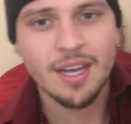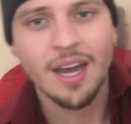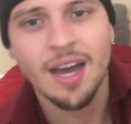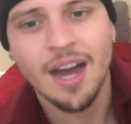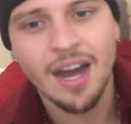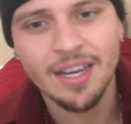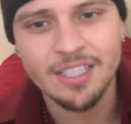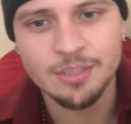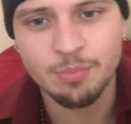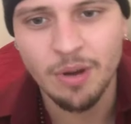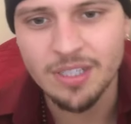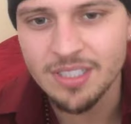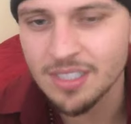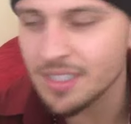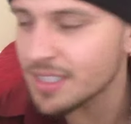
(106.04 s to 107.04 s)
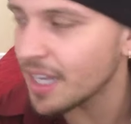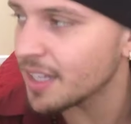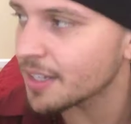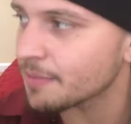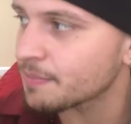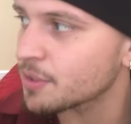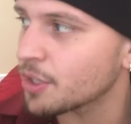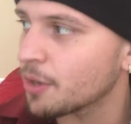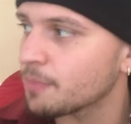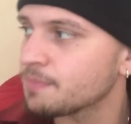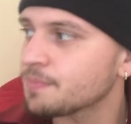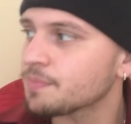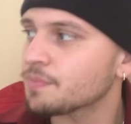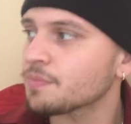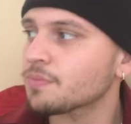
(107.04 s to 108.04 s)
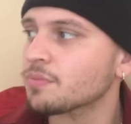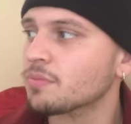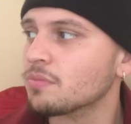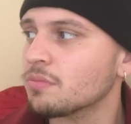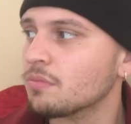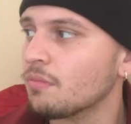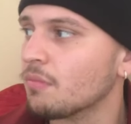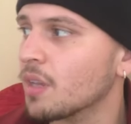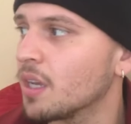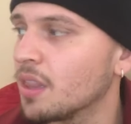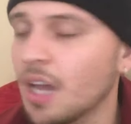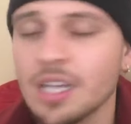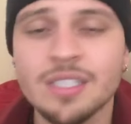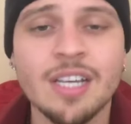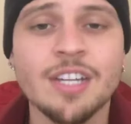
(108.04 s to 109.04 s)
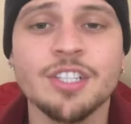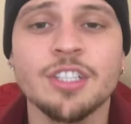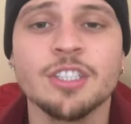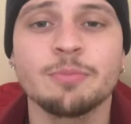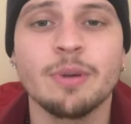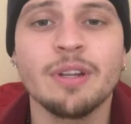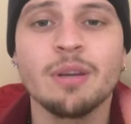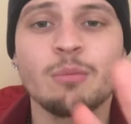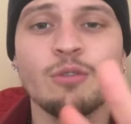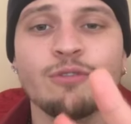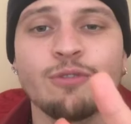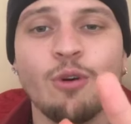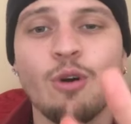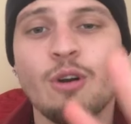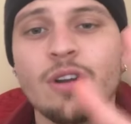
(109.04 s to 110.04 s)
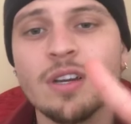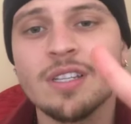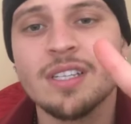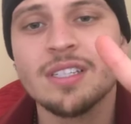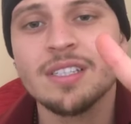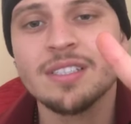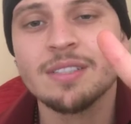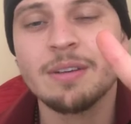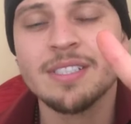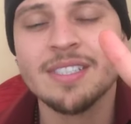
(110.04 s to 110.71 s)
highest prices selling. So Los Angeles being number 4,